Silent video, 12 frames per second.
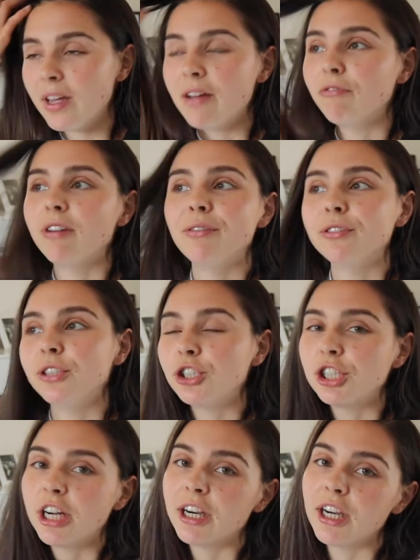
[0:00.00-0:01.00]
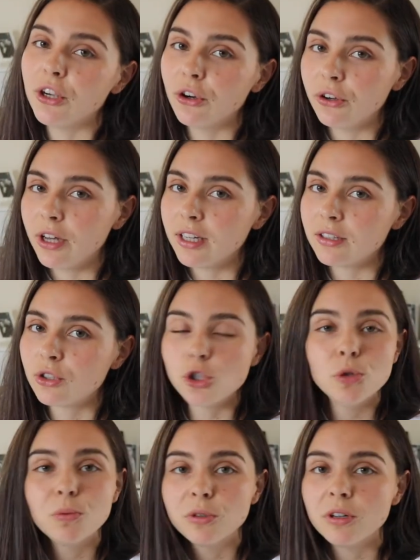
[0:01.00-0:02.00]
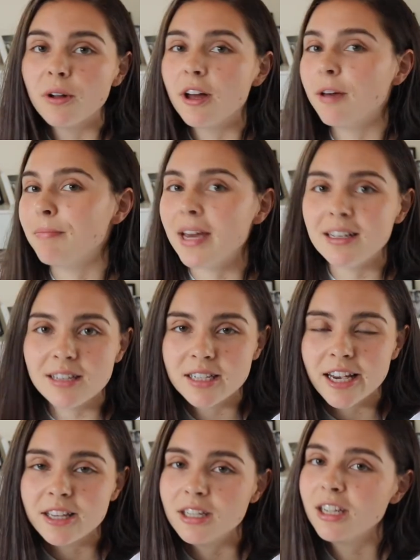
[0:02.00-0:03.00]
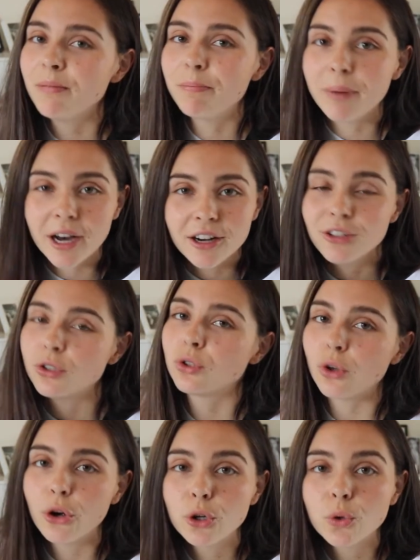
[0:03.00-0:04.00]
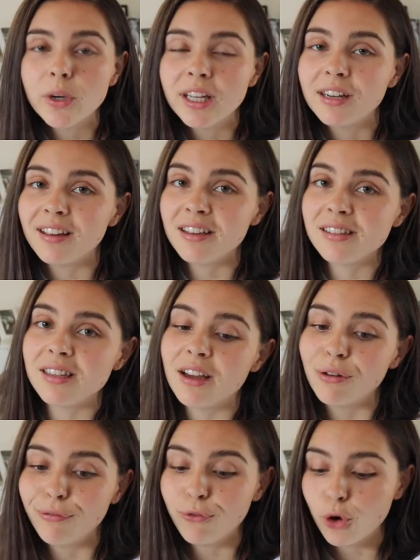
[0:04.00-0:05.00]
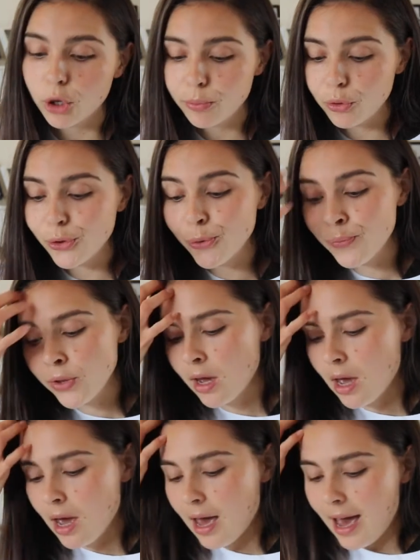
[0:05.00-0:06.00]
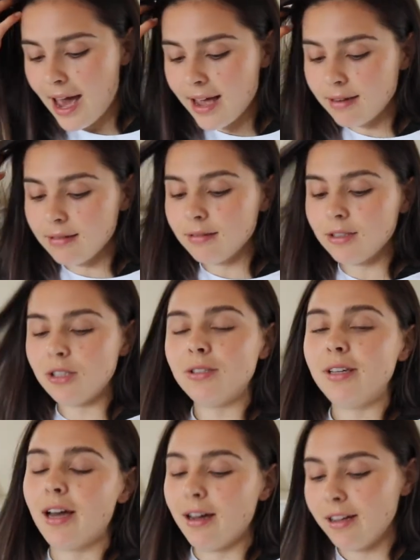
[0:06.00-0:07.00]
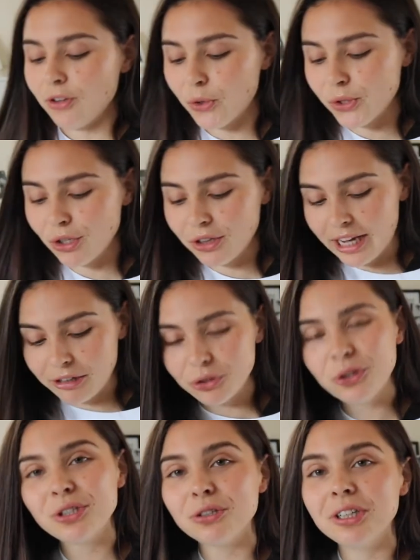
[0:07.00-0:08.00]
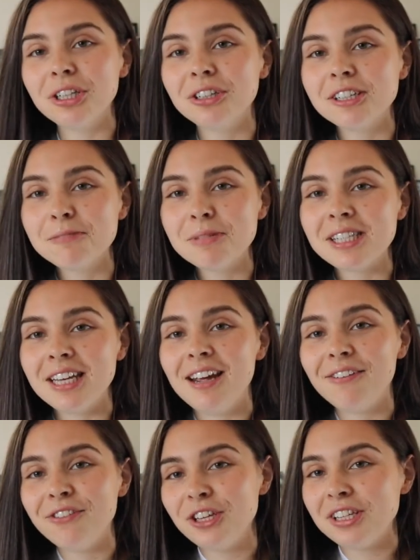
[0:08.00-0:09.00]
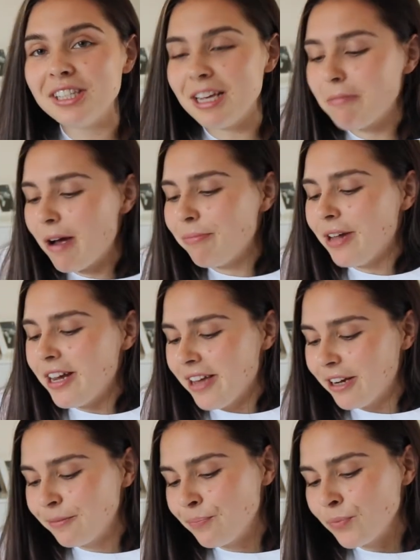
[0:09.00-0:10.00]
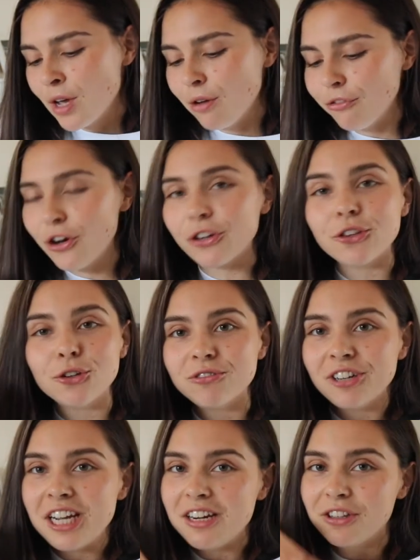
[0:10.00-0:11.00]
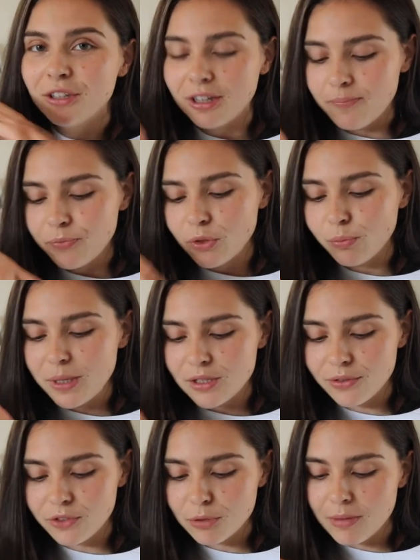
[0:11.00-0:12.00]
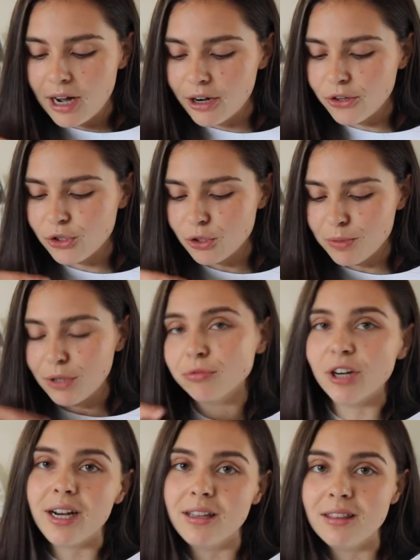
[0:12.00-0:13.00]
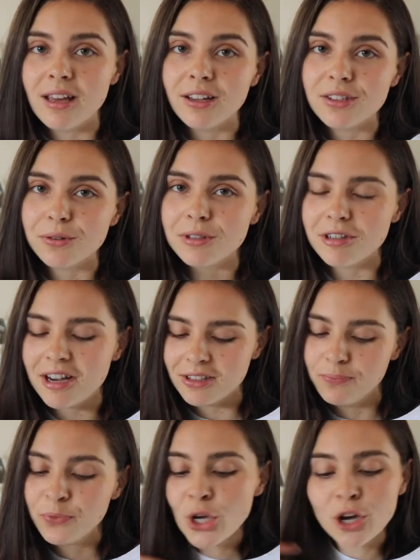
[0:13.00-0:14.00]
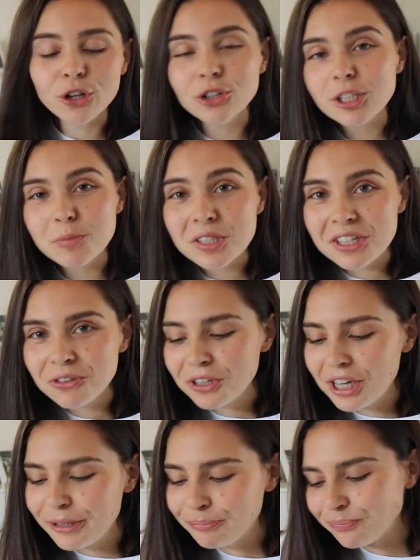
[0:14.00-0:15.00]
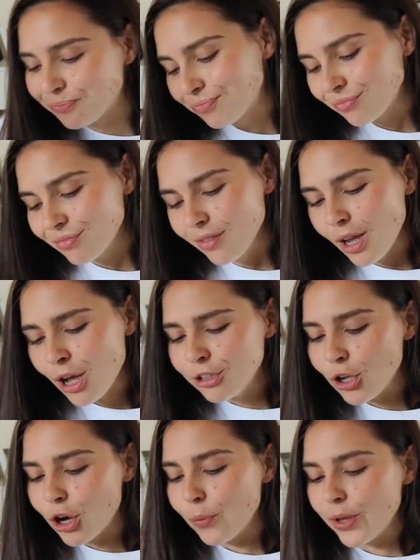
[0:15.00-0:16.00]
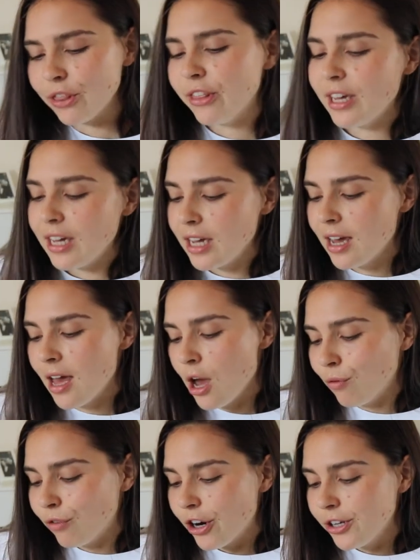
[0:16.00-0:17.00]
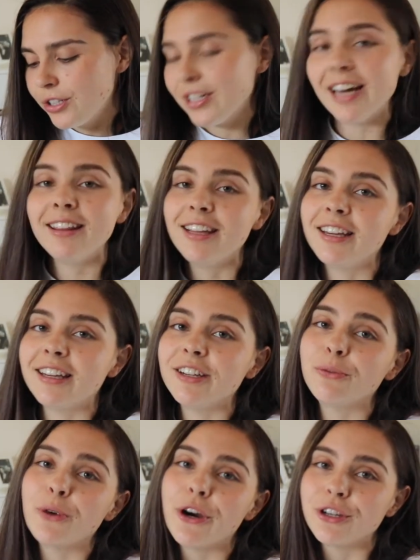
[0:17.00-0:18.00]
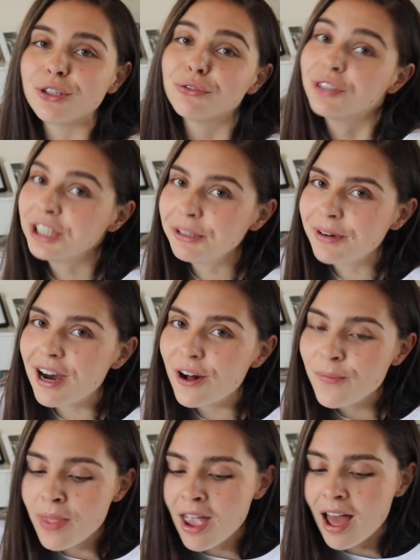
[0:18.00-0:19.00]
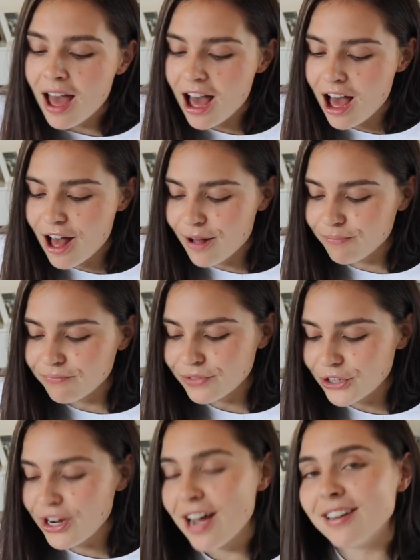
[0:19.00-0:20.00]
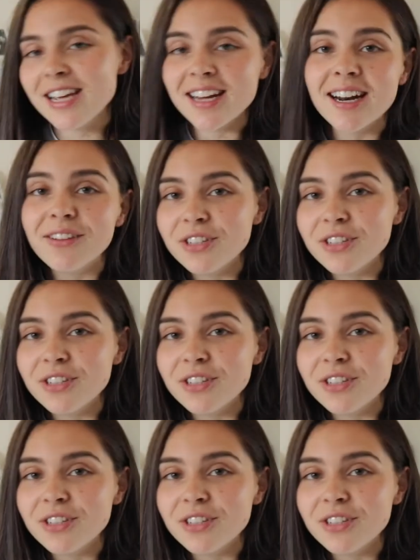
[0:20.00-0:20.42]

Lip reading: revolutionary or like super amazing tasting, but it's so quick and easy and affordable. And yeah, it also like looks really Christmassy. If you can see my plate, like got the green and the bits of tomato, so a bit of red in there, so it's nice and Christmassy looking. Along with the roast, I think it works really well. So yeah, 10 out of